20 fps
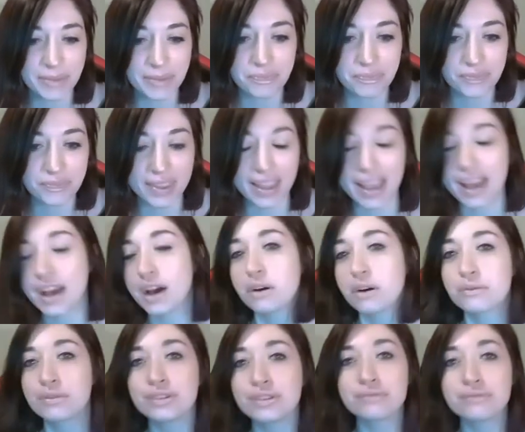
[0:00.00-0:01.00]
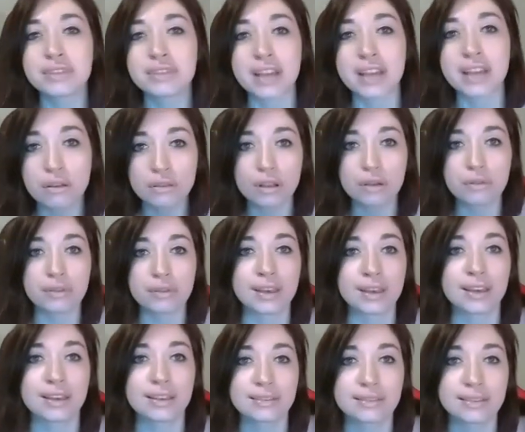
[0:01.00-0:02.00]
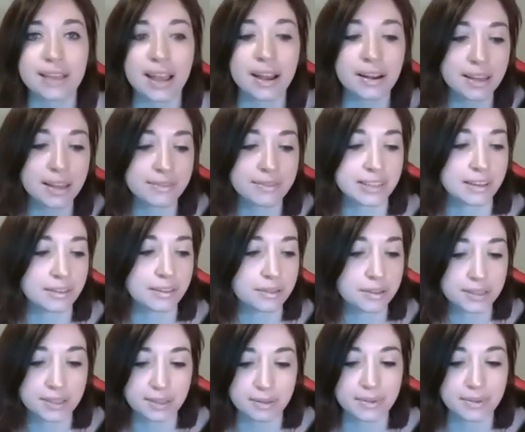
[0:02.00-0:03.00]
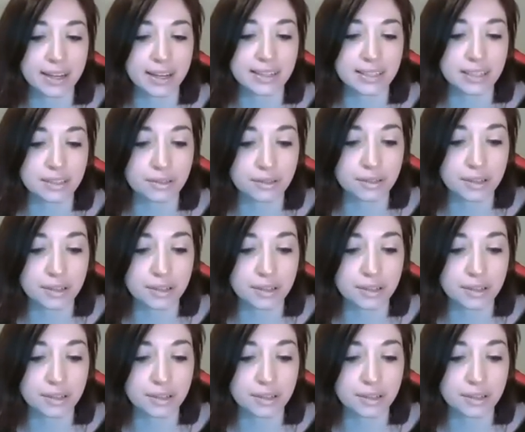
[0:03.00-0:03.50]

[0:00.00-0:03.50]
Now, when you download this, I already have it downloaded, so I'm not going to download it